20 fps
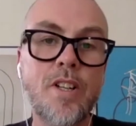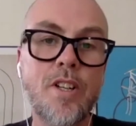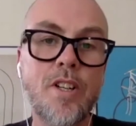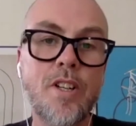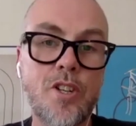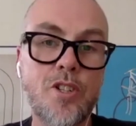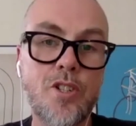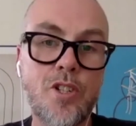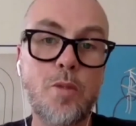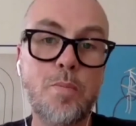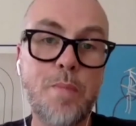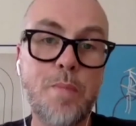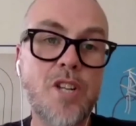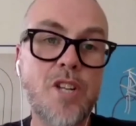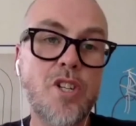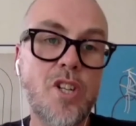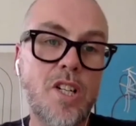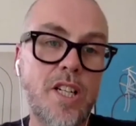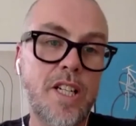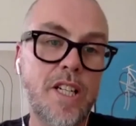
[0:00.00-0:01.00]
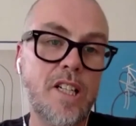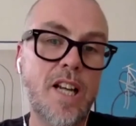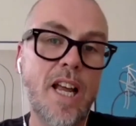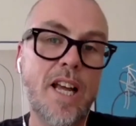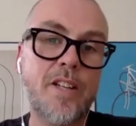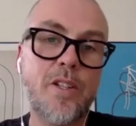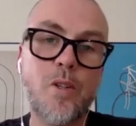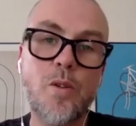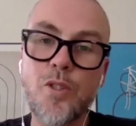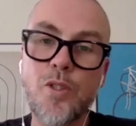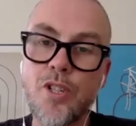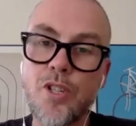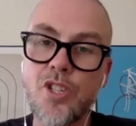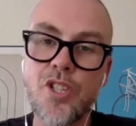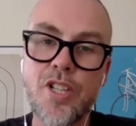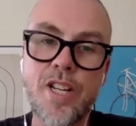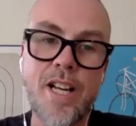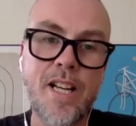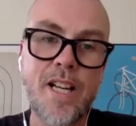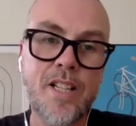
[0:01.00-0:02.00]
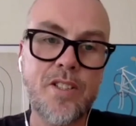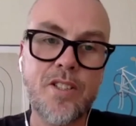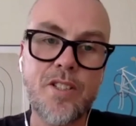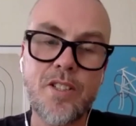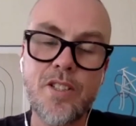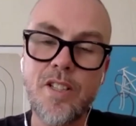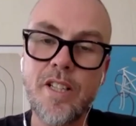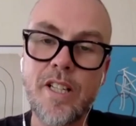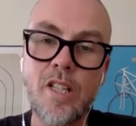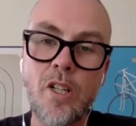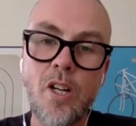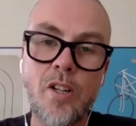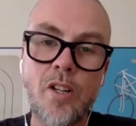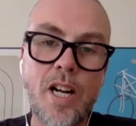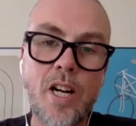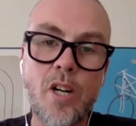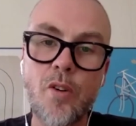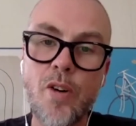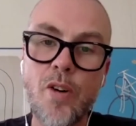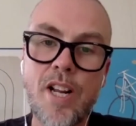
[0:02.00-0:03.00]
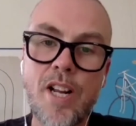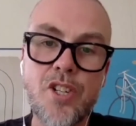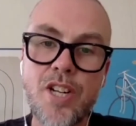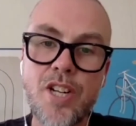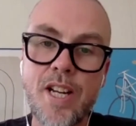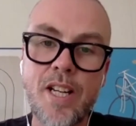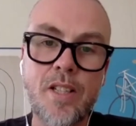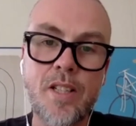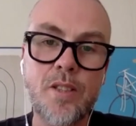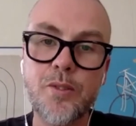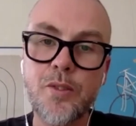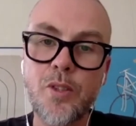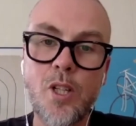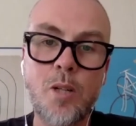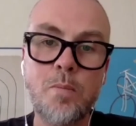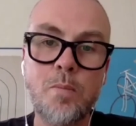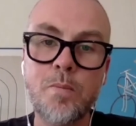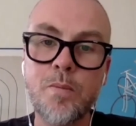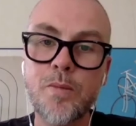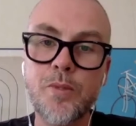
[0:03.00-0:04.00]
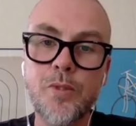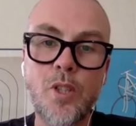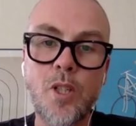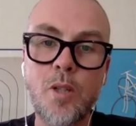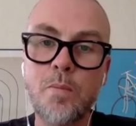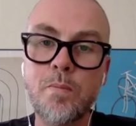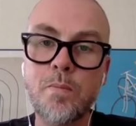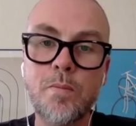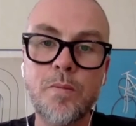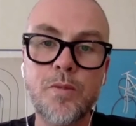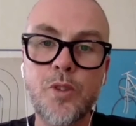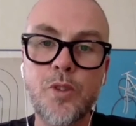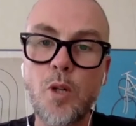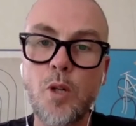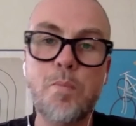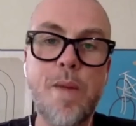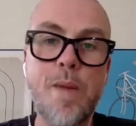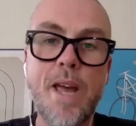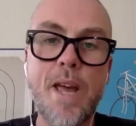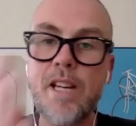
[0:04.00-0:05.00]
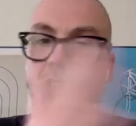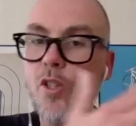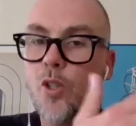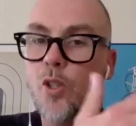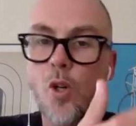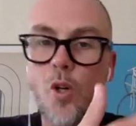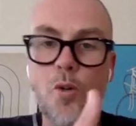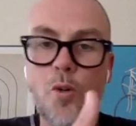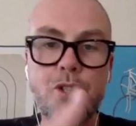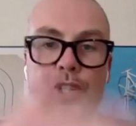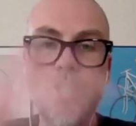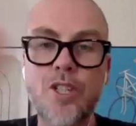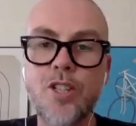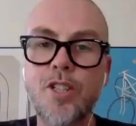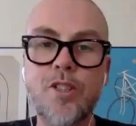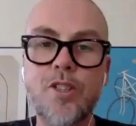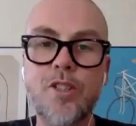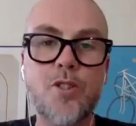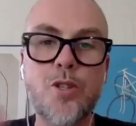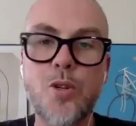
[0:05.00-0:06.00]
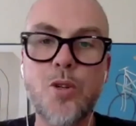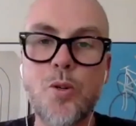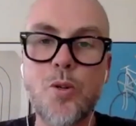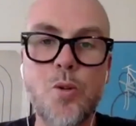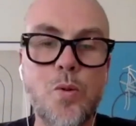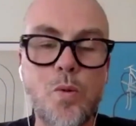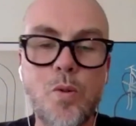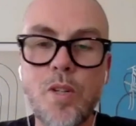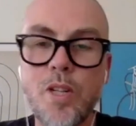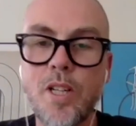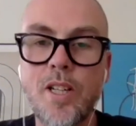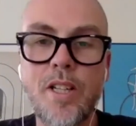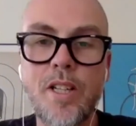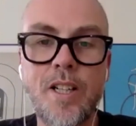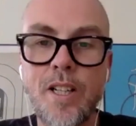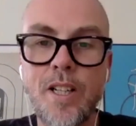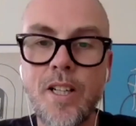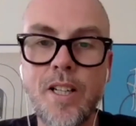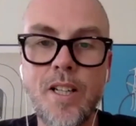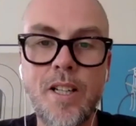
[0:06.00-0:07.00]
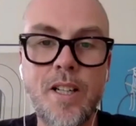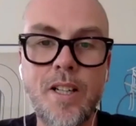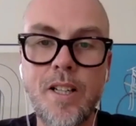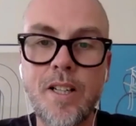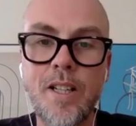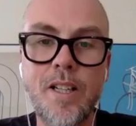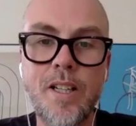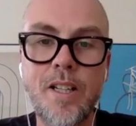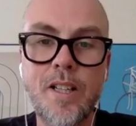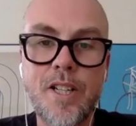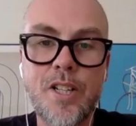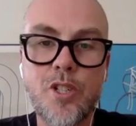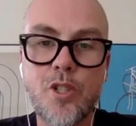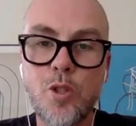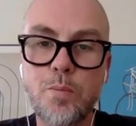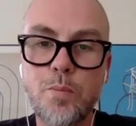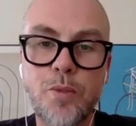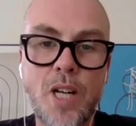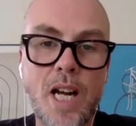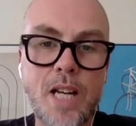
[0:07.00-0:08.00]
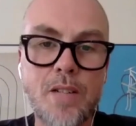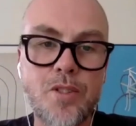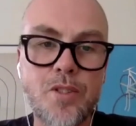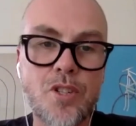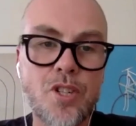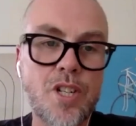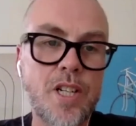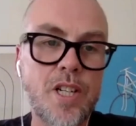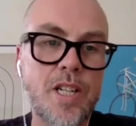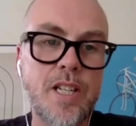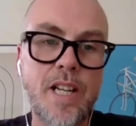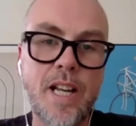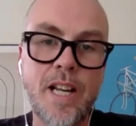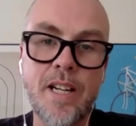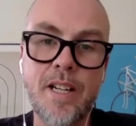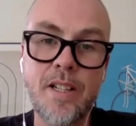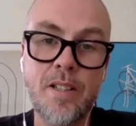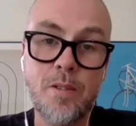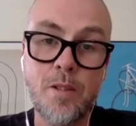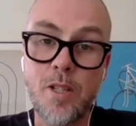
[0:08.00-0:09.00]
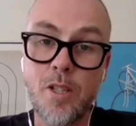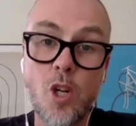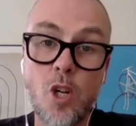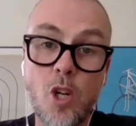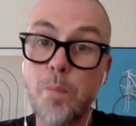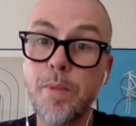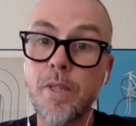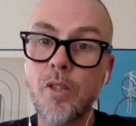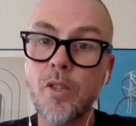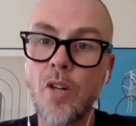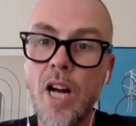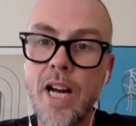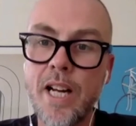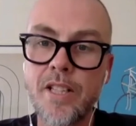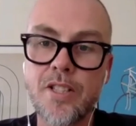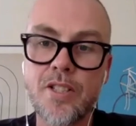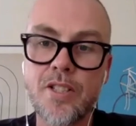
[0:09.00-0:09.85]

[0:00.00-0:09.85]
So basically, like you just said, Ilona, ranging from maker culture to digital privacy and copyright,